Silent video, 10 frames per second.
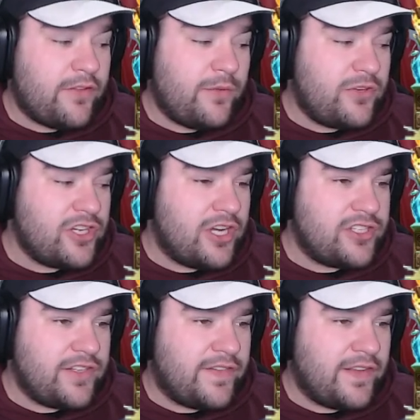through a
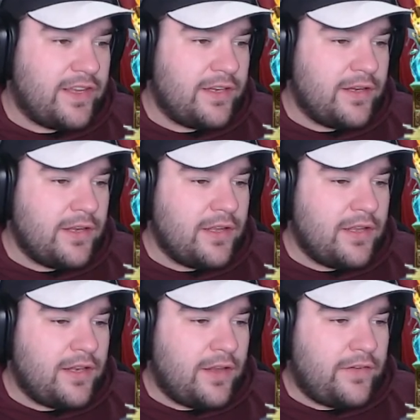charging state.
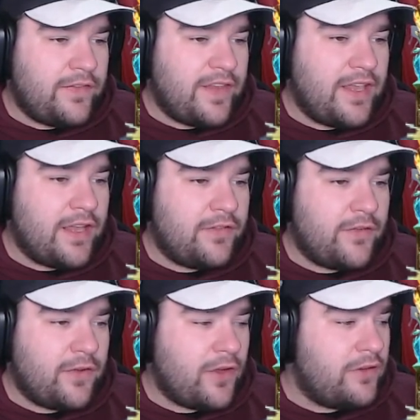As you see,
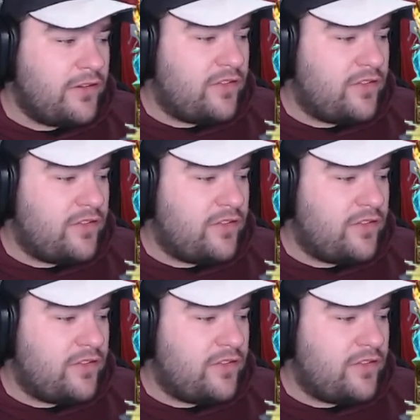Zuko just